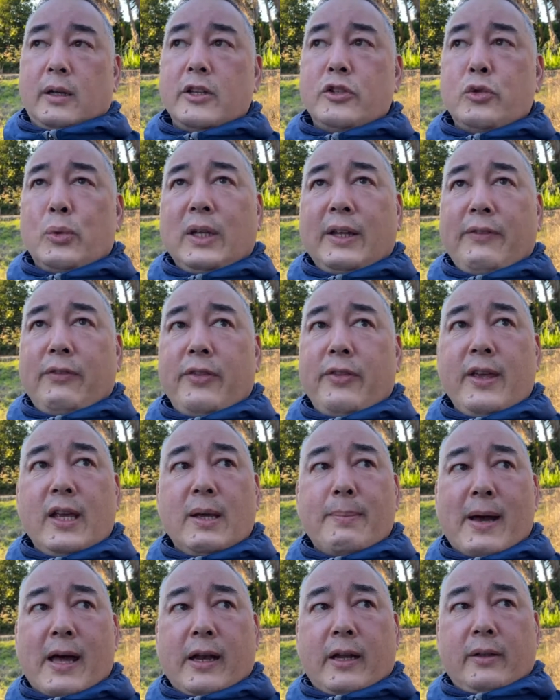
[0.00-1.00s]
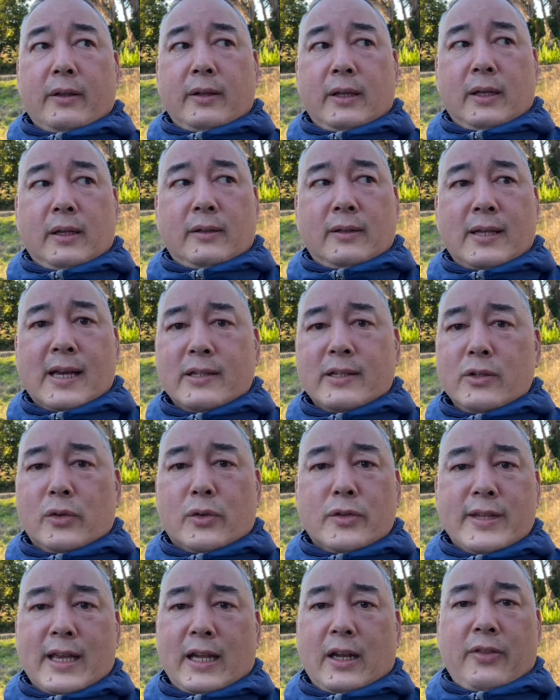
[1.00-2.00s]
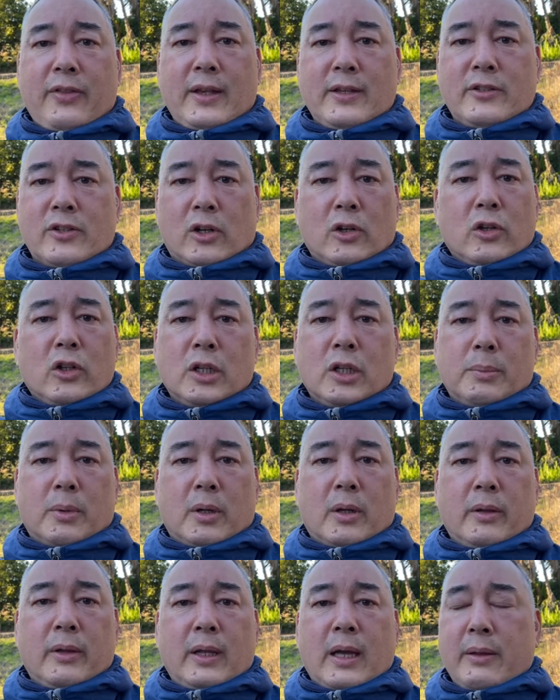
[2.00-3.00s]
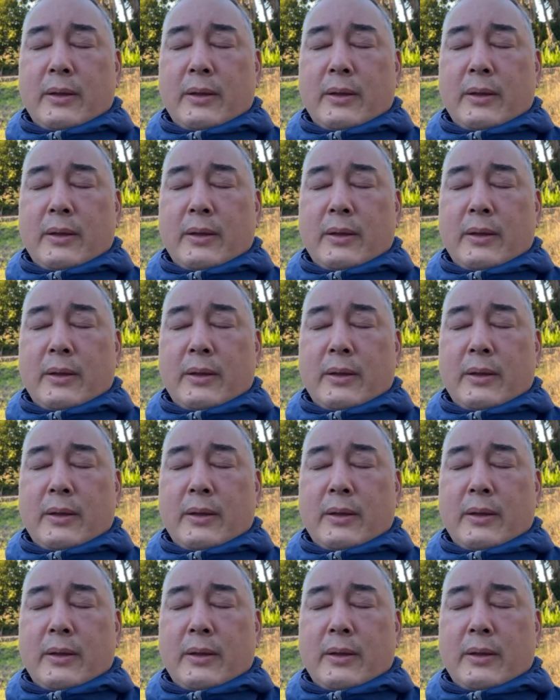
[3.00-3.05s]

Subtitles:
really, if you think about it, the technical side of things are learnable.